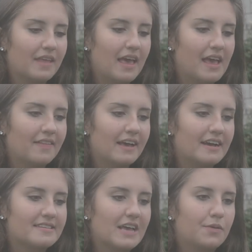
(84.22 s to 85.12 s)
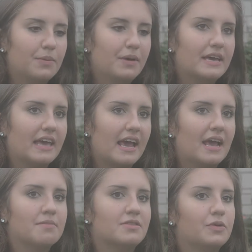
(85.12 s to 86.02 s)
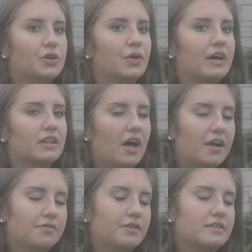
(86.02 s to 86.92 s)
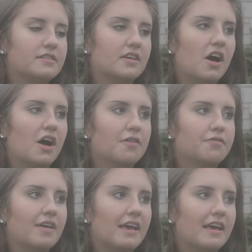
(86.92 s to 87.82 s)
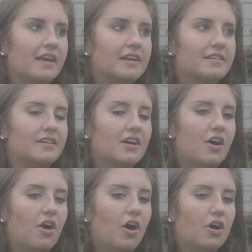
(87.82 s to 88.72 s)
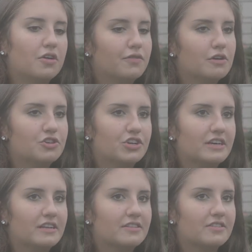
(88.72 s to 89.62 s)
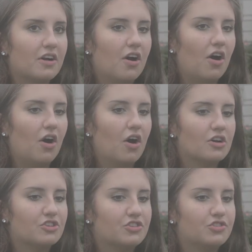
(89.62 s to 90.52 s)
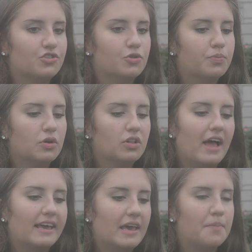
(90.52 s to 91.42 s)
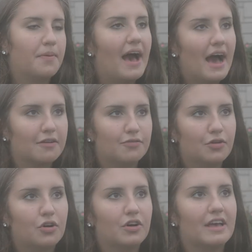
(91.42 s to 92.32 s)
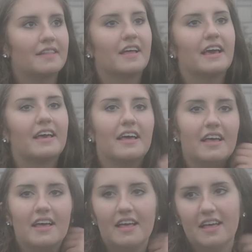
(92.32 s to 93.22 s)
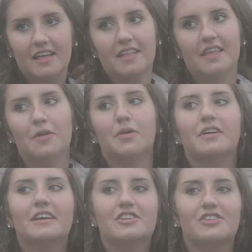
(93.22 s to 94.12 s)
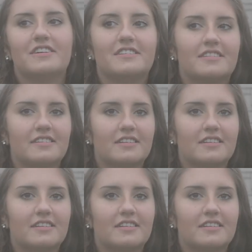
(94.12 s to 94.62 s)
And like I said, we play games and we do like a lot of fun stuff, and our devotions are just super like impactful, and like they really just,